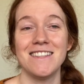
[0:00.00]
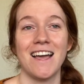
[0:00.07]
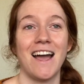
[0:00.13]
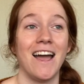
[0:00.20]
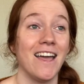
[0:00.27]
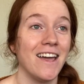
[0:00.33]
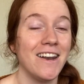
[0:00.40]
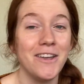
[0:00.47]

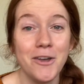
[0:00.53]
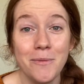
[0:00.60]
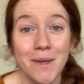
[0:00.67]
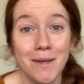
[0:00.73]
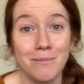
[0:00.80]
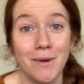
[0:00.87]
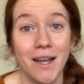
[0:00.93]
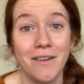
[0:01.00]
I gotta go
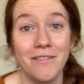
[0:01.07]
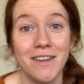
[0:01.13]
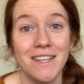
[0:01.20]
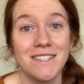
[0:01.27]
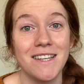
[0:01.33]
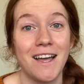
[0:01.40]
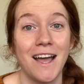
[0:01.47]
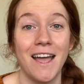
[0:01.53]
make breakfast.
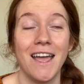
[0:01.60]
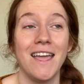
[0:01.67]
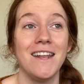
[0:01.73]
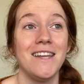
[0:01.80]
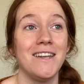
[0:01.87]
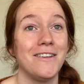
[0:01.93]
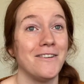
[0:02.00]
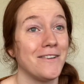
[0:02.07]
I
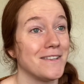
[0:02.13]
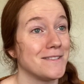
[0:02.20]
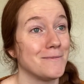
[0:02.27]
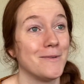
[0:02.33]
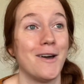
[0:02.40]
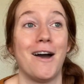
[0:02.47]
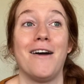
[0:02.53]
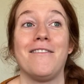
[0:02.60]
need to go get some
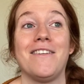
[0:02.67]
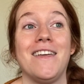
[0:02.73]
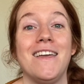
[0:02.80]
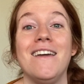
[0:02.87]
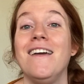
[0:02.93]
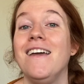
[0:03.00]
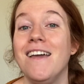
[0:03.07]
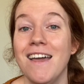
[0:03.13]
coffee.
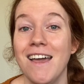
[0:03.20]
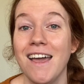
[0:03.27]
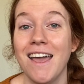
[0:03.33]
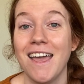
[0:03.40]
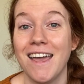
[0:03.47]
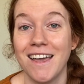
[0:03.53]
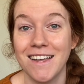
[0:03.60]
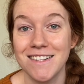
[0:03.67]

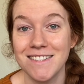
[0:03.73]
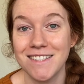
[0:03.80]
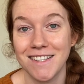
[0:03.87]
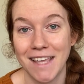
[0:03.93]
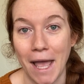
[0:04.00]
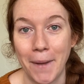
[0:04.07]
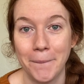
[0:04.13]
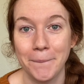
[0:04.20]
And
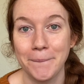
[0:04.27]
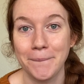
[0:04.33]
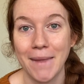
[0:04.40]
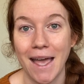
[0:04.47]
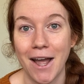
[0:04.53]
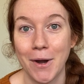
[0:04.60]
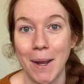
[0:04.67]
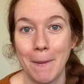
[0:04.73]
yeah,
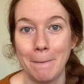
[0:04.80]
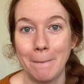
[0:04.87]
all right.